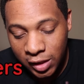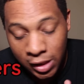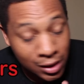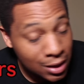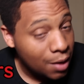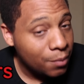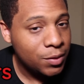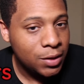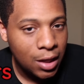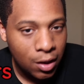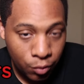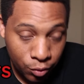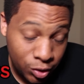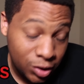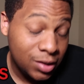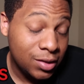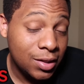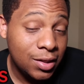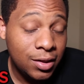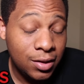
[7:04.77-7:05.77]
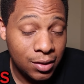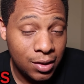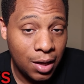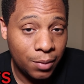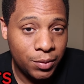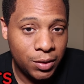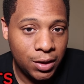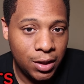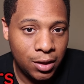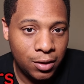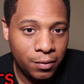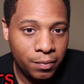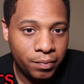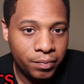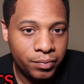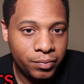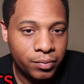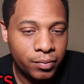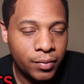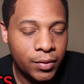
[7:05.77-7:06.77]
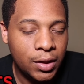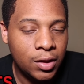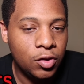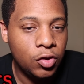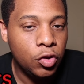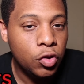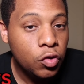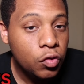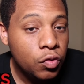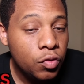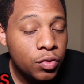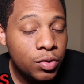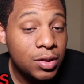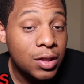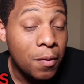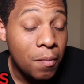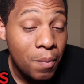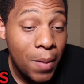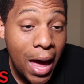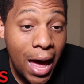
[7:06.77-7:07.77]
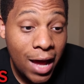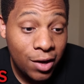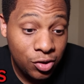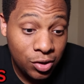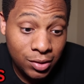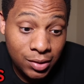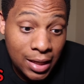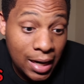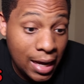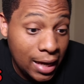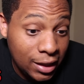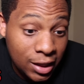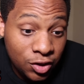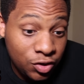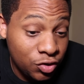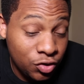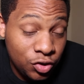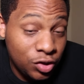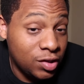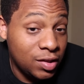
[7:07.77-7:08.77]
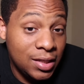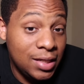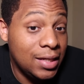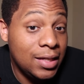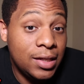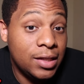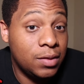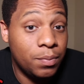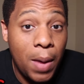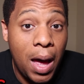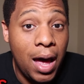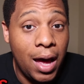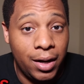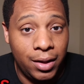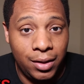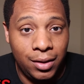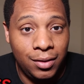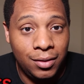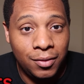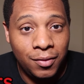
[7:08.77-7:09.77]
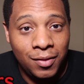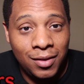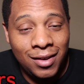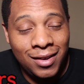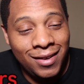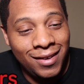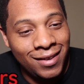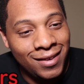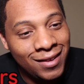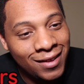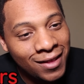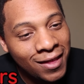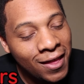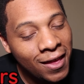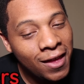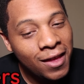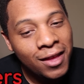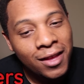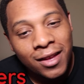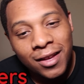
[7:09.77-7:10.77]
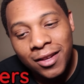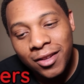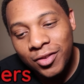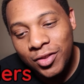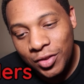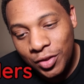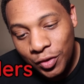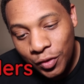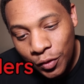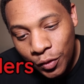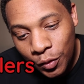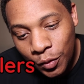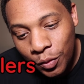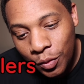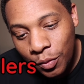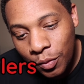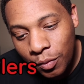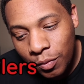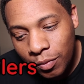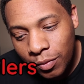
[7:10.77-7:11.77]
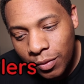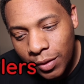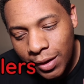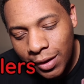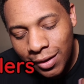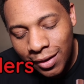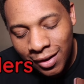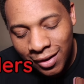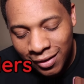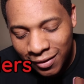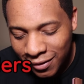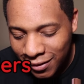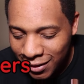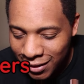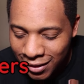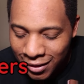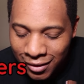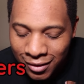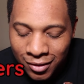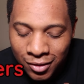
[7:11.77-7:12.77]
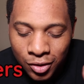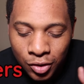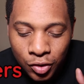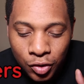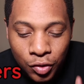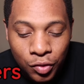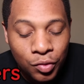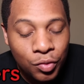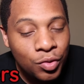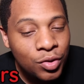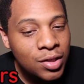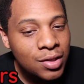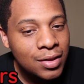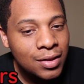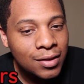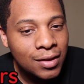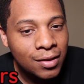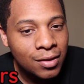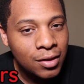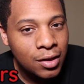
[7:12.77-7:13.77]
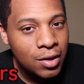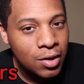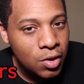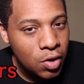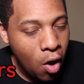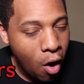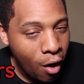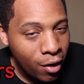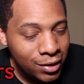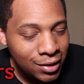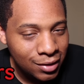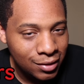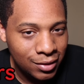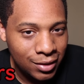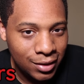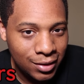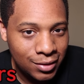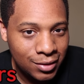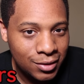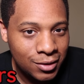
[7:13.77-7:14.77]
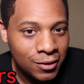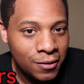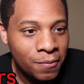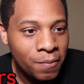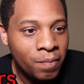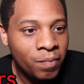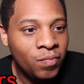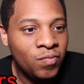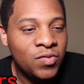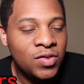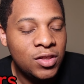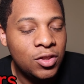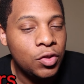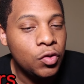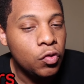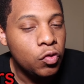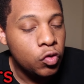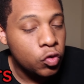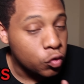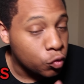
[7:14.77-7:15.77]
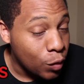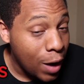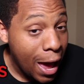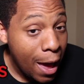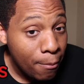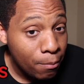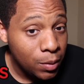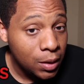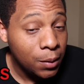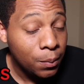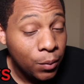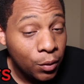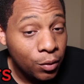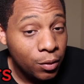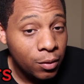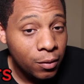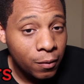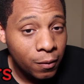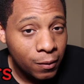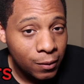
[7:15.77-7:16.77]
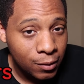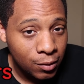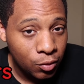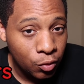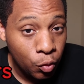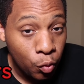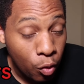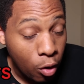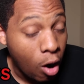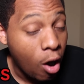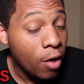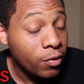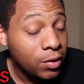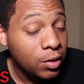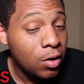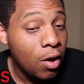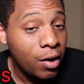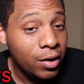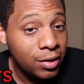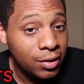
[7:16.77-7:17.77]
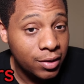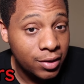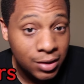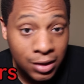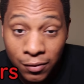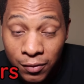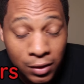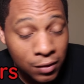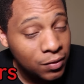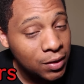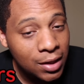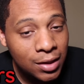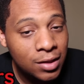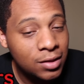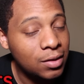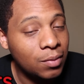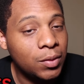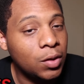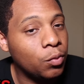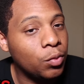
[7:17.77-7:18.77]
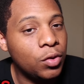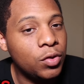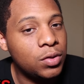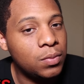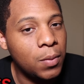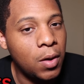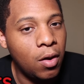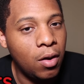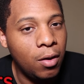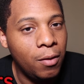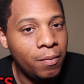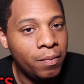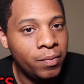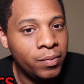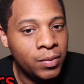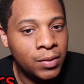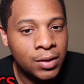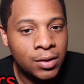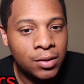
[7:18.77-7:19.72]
kidnap Santa, which she did kidnap Santa, use the magic that I guess is just in his body to use the naughty list to trap people who are on the naughty list, even if they did something real small,